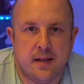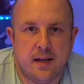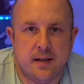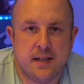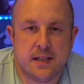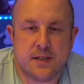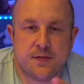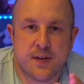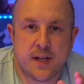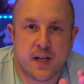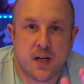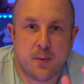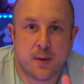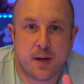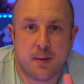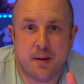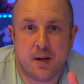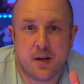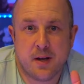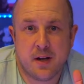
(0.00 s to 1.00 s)
In this video, we're
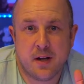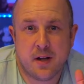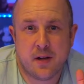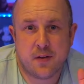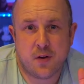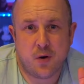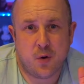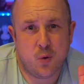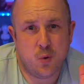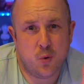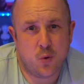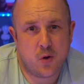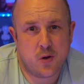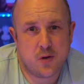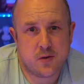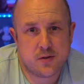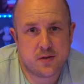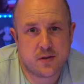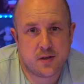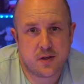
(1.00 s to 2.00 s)
going to be looking at the
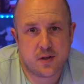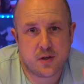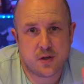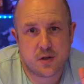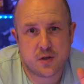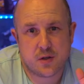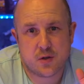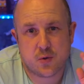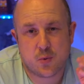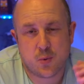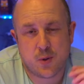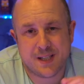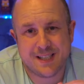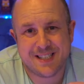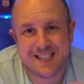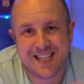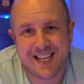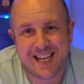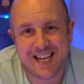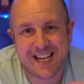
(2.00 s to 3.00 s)
August
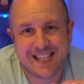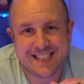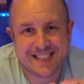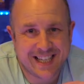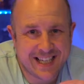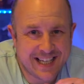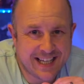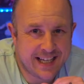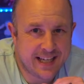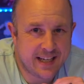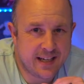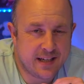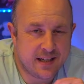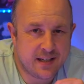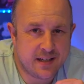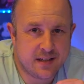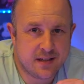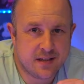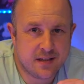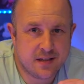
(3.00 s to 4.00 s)
2018